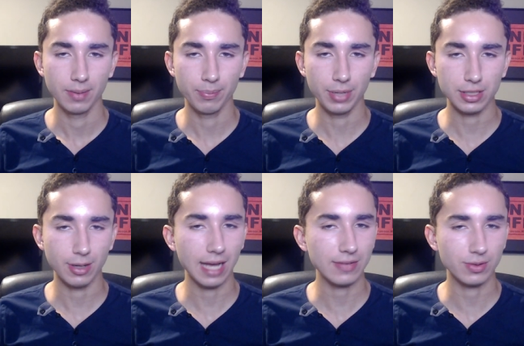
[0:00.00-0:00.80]
But you
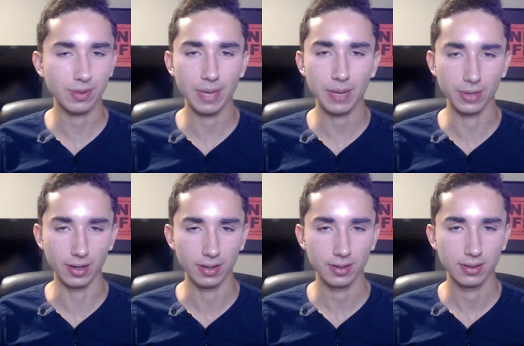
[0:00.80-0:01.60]
have to
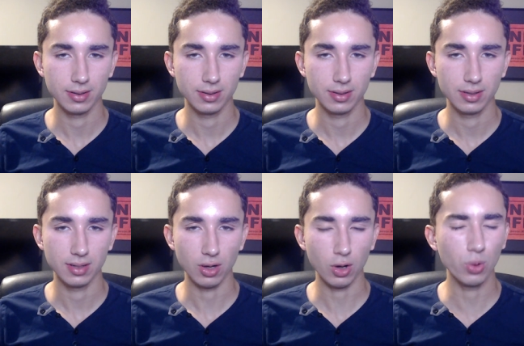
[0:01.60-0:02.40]
remember,
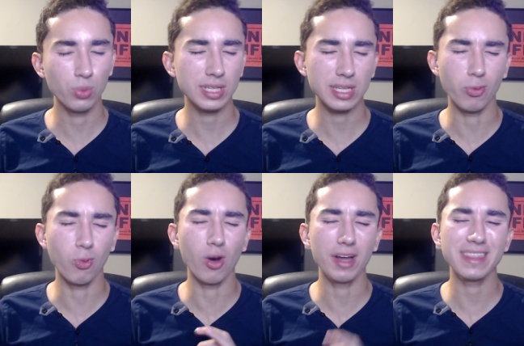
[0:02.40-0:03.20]
only
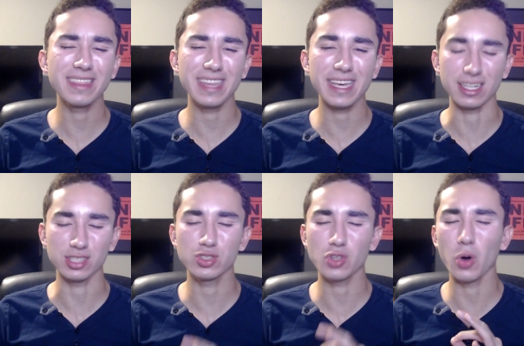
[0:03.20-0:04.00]
one thing
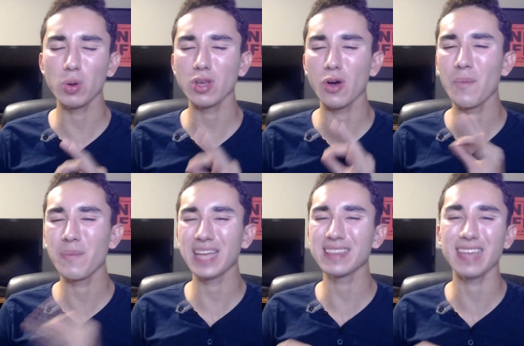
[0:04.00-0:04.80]

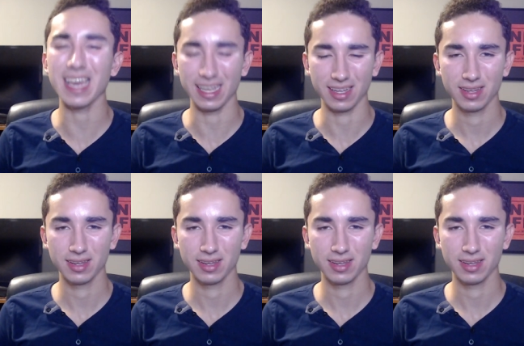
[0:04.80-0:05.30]
solamente